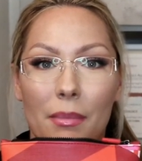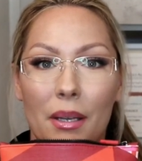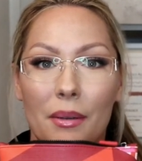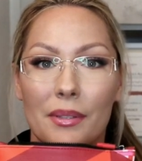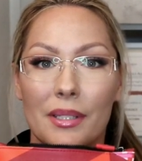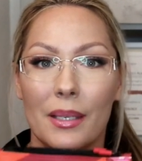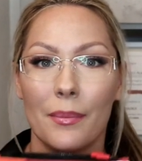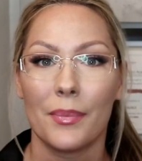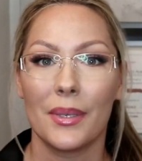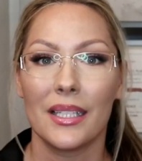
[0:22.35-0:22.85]
I
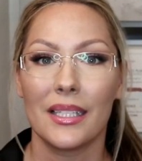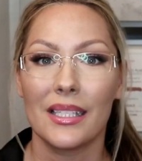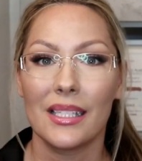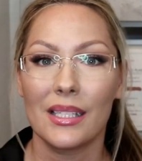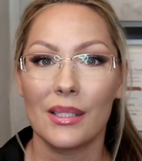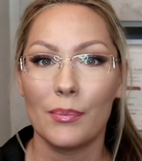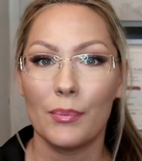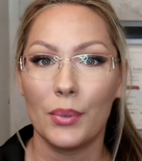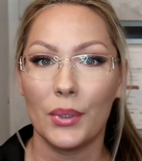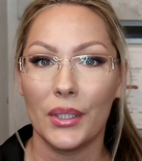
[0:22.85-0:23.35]
was a bit
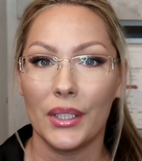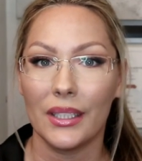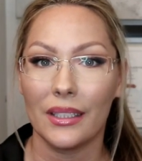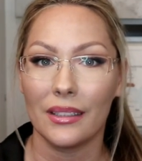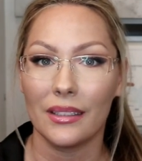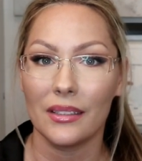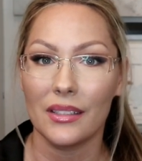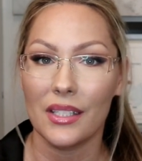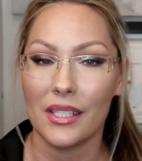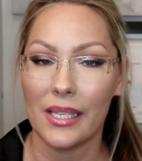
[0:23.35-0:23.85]

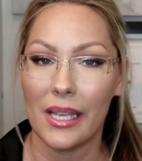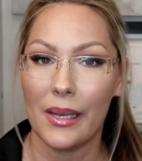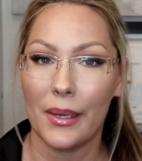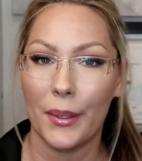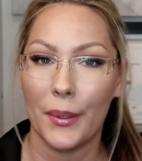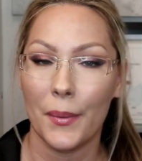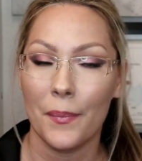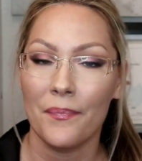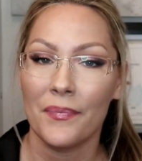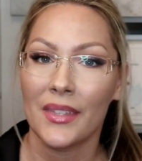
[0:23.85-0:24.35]
spoiled,
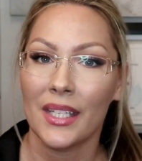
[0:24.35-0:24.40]
so